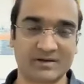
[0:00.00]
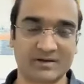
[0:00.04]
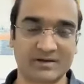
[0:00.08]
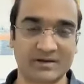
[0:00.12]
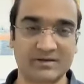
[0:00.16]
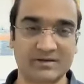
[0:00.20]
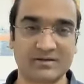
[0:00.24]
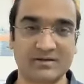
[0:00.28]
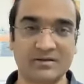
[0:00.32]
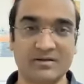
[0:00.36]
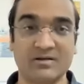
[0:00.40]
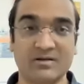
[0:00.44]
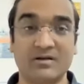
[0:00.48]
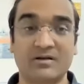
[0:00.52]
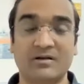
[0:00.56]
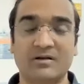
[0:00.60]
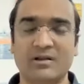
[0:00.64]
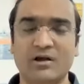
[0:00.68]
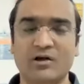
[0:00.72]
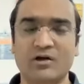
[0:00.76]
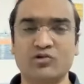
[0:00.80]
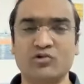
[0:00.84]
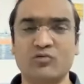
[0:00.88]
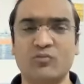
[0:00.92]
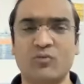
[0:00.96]
right?
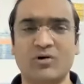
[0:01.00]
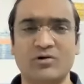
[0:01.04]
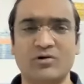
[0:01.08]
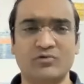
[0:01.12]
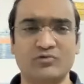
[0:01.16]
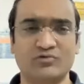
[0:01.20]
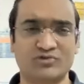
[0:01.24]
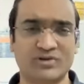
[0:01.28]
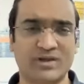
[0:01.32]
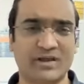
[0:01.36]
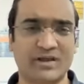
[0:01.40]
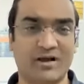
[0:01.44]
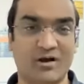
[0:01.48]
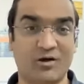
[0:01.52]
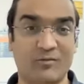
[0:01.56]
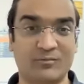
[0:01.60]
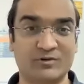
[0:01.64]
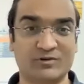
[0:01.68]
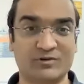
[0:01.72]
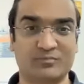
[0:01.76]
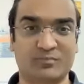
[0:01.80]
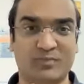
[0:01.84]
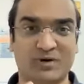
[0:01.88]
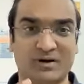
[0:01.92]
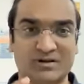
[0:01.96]
Now you want to check how
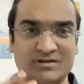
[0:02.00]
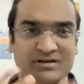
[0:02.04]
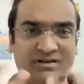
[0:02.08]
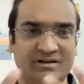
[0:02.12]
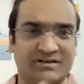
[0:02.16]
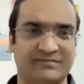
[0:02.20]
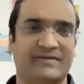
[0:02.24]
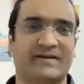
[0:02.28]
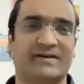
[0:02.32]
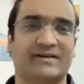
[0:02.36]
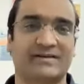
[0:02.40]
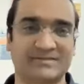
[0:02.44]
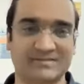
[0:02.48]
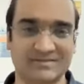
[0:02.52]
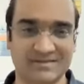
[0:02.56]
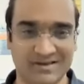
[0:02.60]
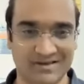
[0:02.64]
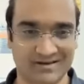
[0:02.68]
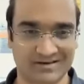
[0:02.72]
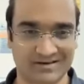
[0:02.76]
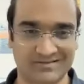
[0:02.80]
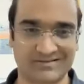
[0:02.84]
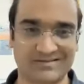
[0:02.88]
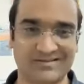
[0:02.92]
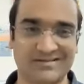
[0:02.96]
much percent effect is
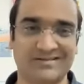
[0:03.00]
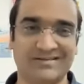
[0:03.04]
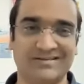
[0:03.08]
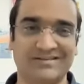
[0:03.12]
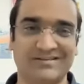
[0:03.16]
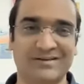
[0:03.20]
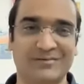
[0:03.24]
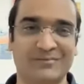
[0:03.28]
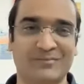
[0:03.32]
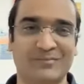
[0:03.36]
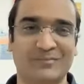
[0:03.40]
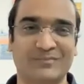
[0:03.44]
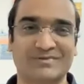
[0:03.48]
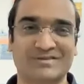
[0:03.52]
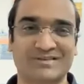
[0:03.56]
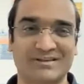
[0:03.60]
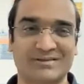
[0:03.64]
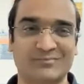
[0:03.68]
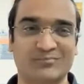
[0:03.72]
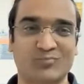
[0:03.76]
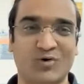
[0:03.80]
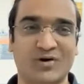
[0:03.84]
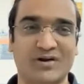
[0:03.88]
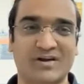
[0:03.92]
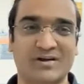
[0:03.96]
there. The
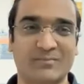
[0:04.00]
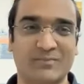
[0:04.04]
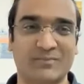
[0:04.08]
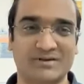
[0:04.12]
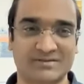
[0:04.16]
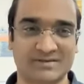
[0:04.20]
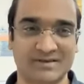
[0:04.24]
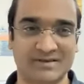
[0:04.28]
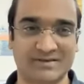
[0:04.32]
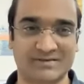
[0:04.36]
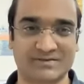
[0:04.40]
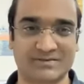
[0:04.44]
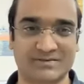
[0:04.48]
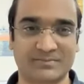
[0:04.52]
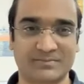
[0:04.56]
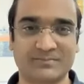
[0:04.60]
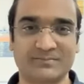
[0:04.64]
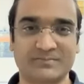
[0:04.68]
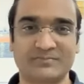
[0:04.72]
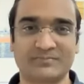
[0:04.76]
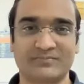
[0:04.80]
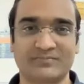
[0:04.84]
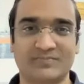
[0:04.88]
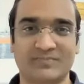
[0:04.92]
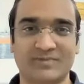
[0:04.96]
6 point number 6.
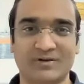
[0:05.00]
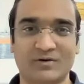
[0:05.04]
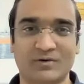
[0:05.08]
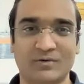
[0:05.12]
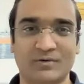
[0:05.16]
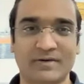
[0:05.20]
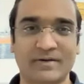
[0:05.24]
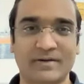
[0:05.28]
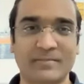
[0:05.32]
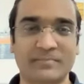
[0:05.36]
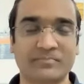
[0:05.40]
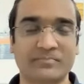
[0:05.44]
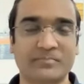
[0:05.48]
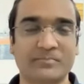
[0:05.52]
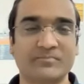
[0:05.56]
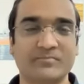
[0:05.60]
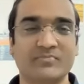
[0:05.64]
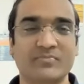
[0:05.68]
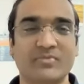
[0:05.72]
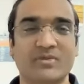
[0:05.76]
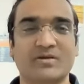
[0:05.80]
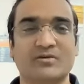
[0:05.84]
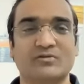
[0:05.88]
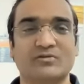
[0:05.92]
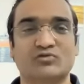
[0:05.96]
Okay.
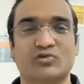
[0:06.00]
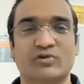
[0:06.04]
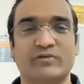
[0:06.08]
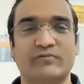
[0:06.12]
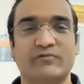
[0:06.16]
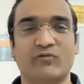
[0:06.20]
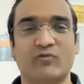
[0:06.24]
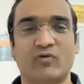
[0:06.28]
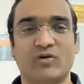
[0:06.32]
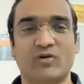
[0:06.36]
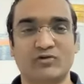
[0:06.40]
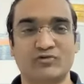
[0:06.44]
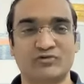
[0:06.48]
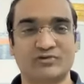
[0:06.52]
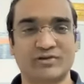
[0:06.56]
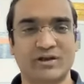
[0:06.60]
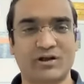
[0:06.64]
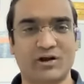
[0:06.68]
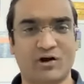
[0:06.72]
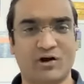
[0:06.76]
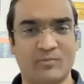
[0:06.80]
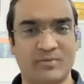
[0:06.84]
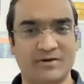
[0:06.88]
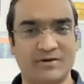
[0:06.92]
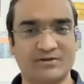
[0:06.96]
So if you want to
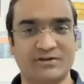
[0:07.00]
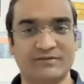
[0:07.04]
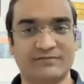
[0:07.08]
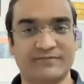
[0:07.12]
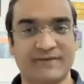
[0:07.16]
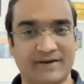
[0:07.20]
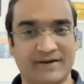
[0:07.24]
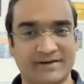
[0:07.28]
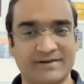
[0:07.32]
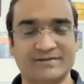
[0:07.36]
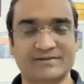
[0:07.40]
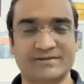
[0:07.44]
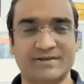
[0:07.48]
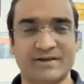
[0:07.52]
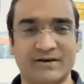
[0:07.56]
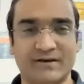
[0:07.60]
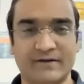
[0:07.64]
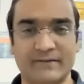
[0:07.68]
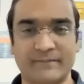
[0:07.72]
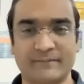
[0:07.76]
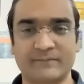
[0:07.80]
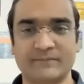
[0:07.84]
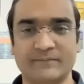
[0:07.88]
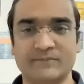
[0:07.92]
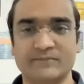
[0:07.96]
check how much effect is
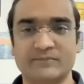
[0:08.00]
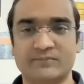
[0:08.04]
there,